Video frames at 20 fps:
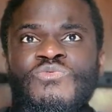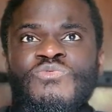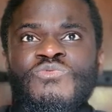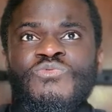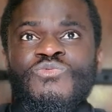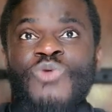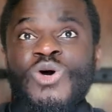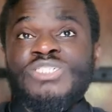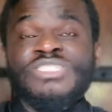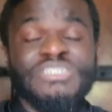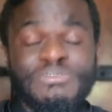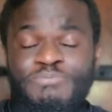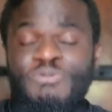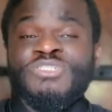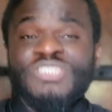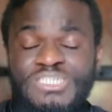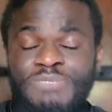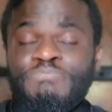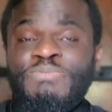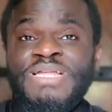what's the
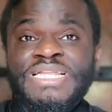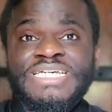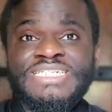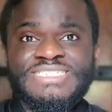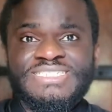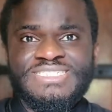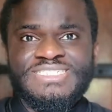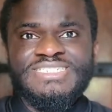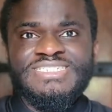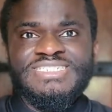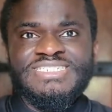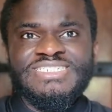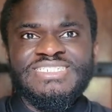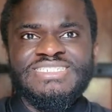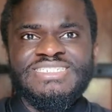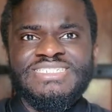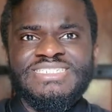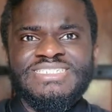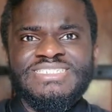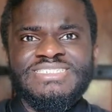possibility
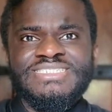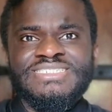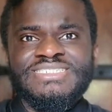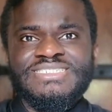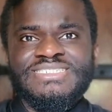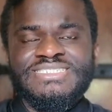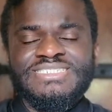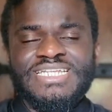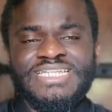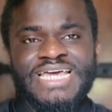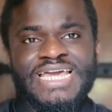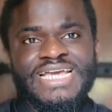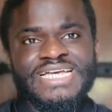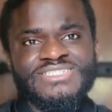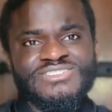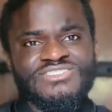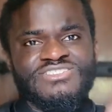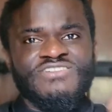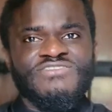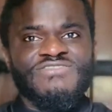that I
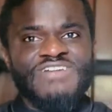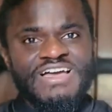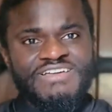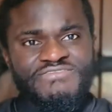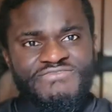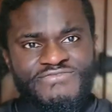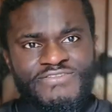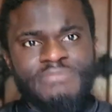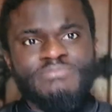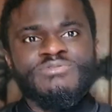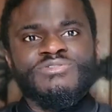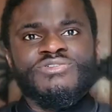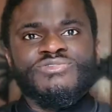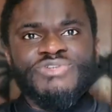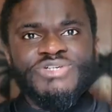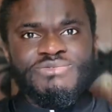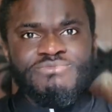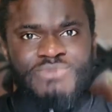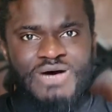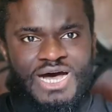can survive
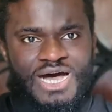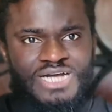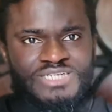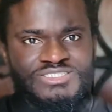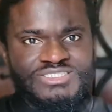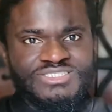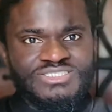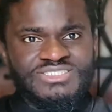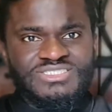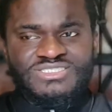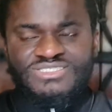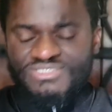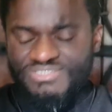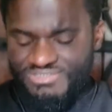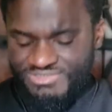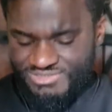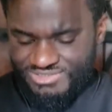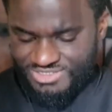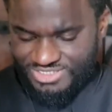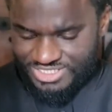February, March
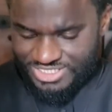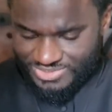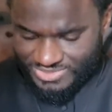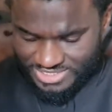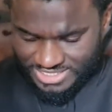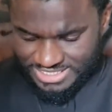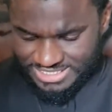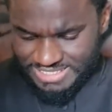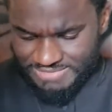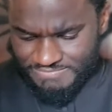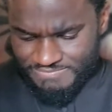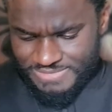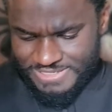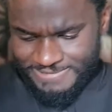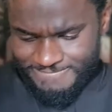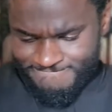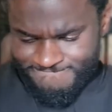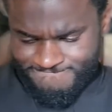till December?